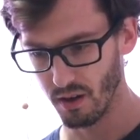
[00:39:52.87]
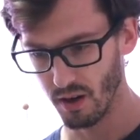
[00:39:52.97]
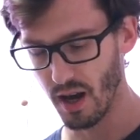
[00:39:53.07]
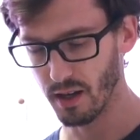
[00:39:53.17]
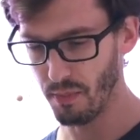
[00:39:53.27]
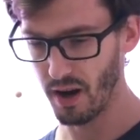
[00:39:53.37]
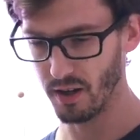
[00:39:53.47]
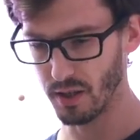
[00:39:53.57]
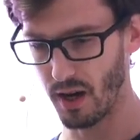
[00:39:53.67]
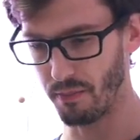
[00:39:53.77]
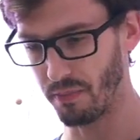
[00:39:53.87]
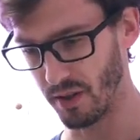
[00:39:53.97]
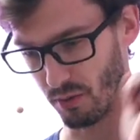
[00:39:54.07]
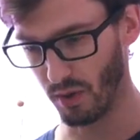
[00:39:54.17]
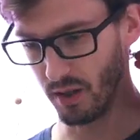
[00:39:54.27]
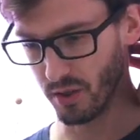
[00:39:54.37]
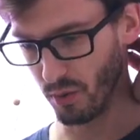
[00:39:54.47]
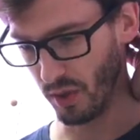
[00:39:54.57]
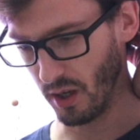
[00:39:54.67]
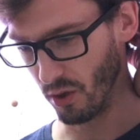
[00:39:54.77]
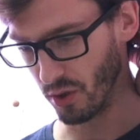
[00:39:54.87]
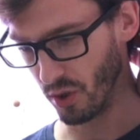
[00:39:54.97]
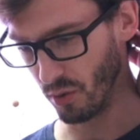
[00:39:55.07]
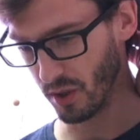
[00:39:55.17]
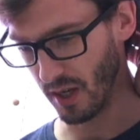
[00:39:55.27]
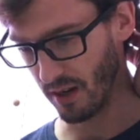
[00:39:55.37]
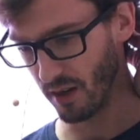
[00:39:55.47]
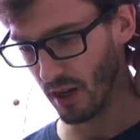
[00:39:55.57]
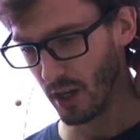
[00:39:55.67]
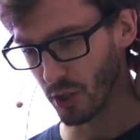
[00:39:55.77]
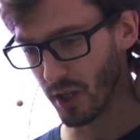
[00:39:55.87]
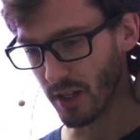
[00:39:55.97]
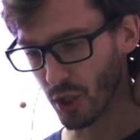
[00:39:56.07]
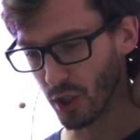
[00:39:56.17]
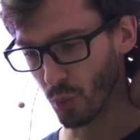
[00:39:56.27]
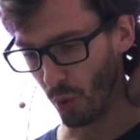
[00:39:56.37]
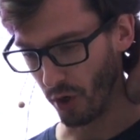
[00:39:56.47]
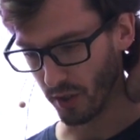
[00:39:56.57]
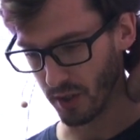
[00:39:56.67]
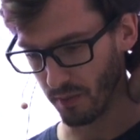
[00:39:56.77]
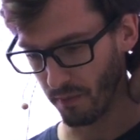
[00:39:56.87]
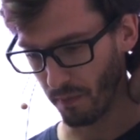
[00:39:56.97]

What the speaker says: Kibana is up as well, so we can also use that. So that just works.